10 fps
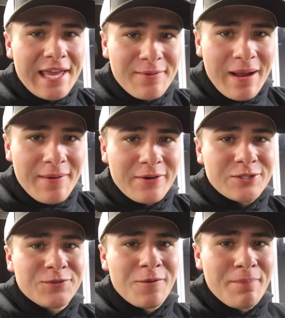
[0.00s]
and right
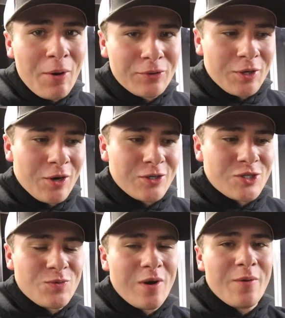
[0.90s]
rears for both
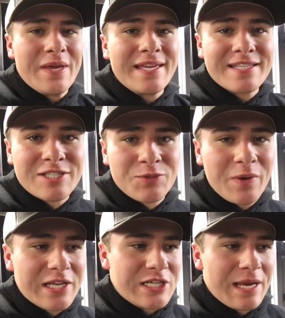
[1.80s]
cars to where we can
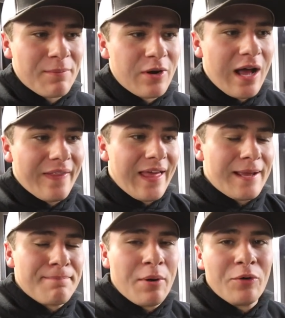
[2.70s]
switch and we're not
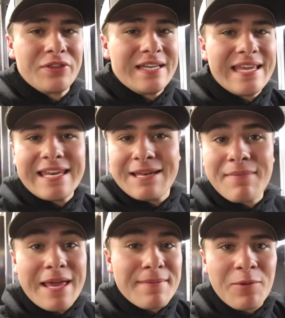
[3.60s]
like both needing
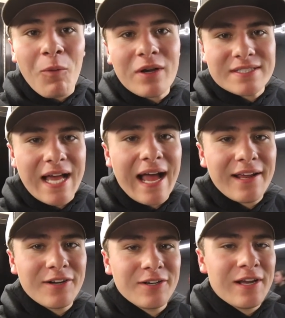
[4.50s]
maybe one
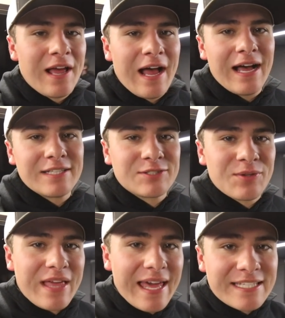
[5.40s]
tire.
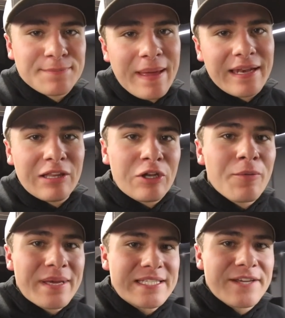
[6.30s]
So that has been a little bit